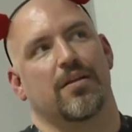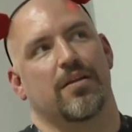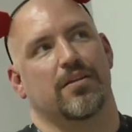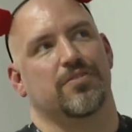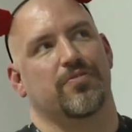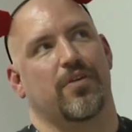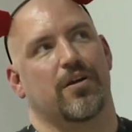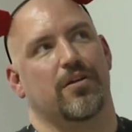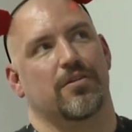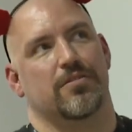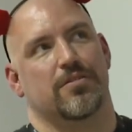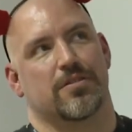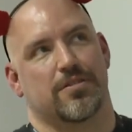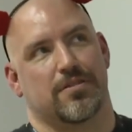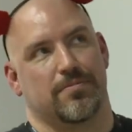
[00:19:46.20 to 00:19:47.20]
As far
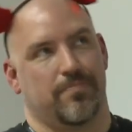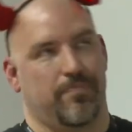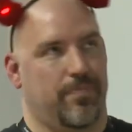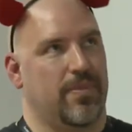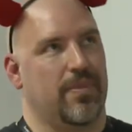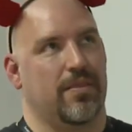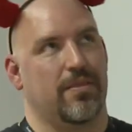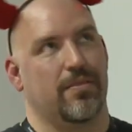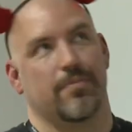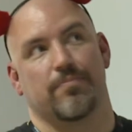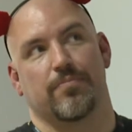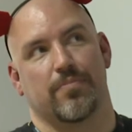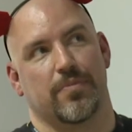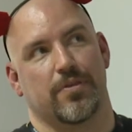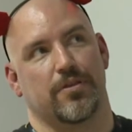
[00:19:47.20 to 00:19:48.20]
as
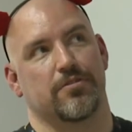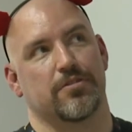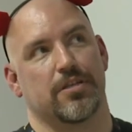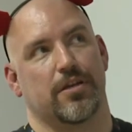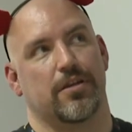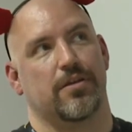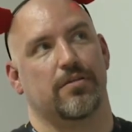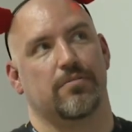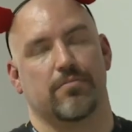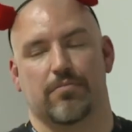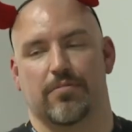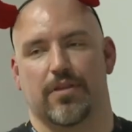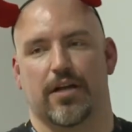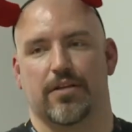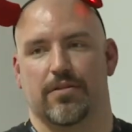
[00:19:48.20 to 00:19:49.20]
using it,
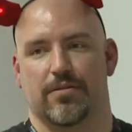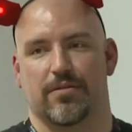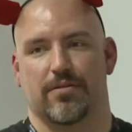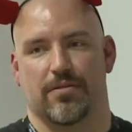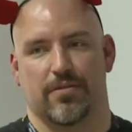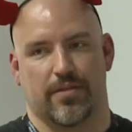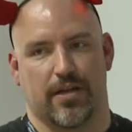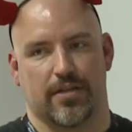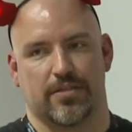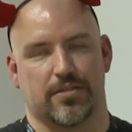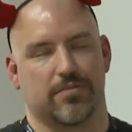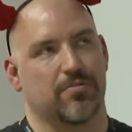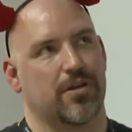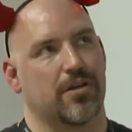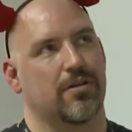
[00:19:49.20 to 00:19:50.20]

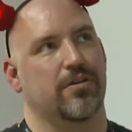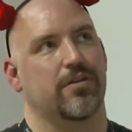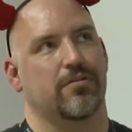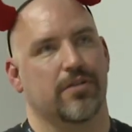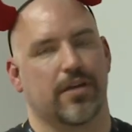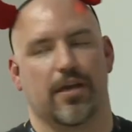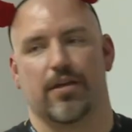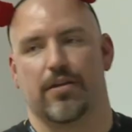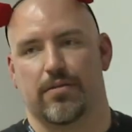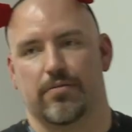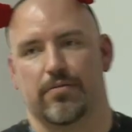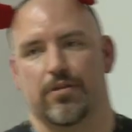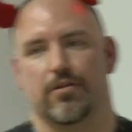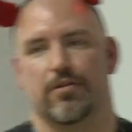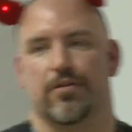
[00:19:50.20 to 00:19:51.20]
that's where you'll get
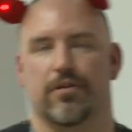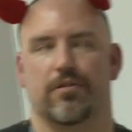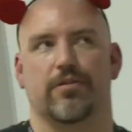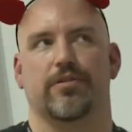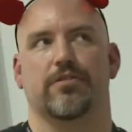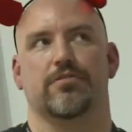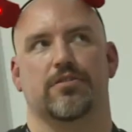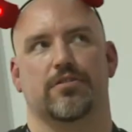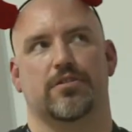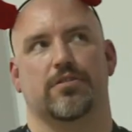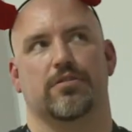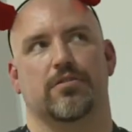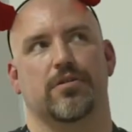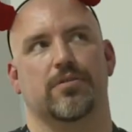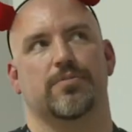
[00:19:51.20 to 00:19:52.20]
your users
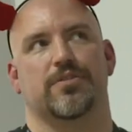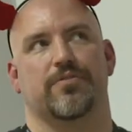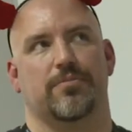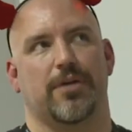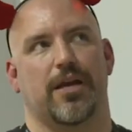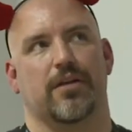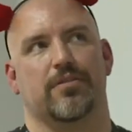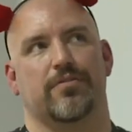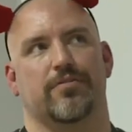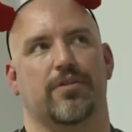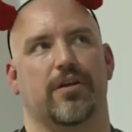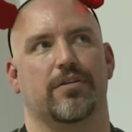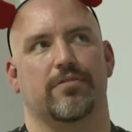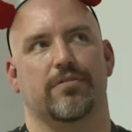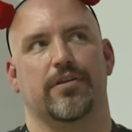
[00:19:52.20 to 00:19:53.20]
and groups from Active
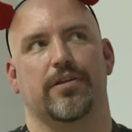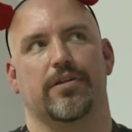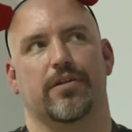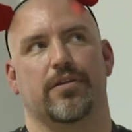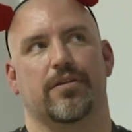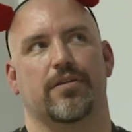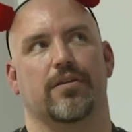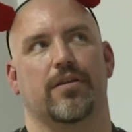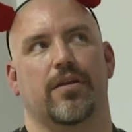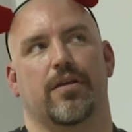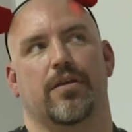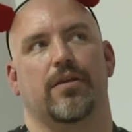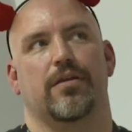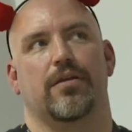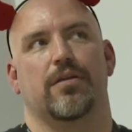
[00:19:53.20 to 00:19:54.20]
Directory. And
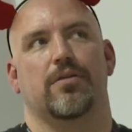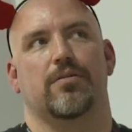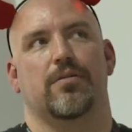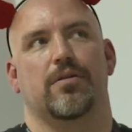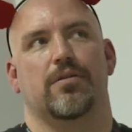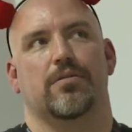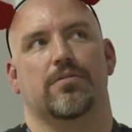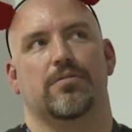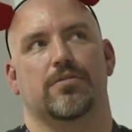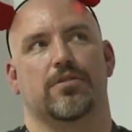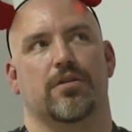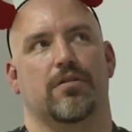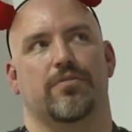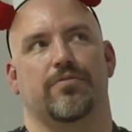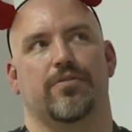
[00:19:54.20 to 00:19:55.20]

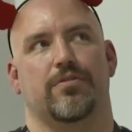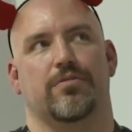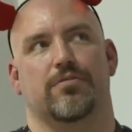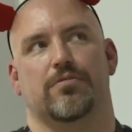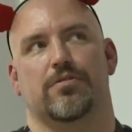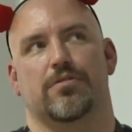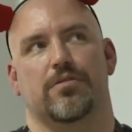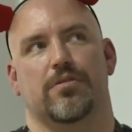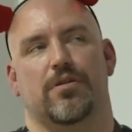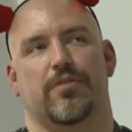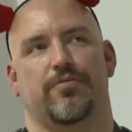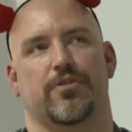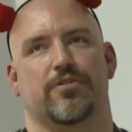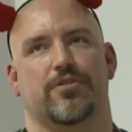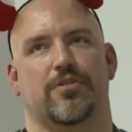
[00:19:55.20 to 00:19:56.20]
so if you
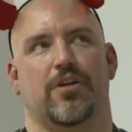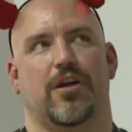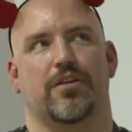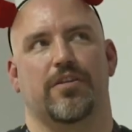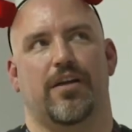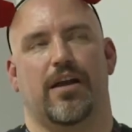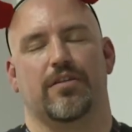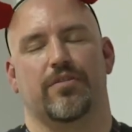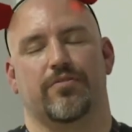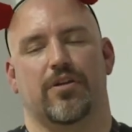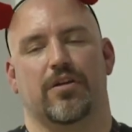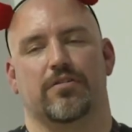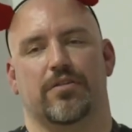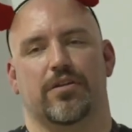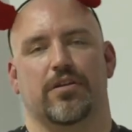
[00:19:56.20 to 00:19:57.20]
turn on Active
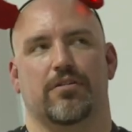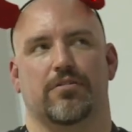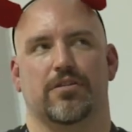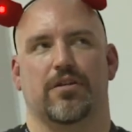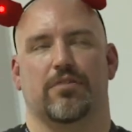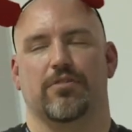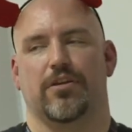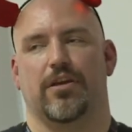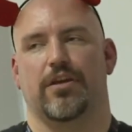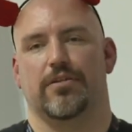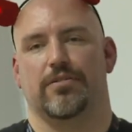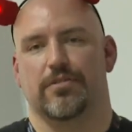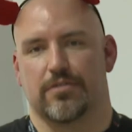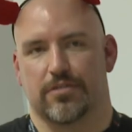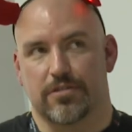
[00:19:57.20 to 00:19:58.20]
Directory, it's not really a
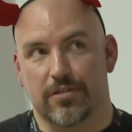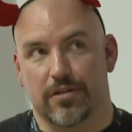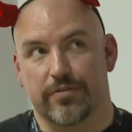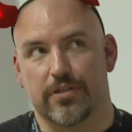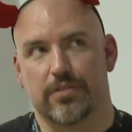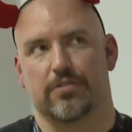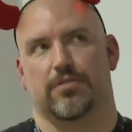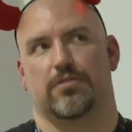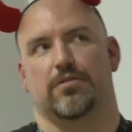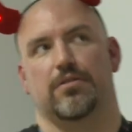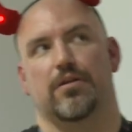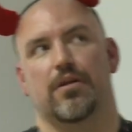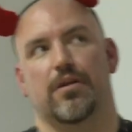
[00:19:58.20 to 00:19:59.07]
service,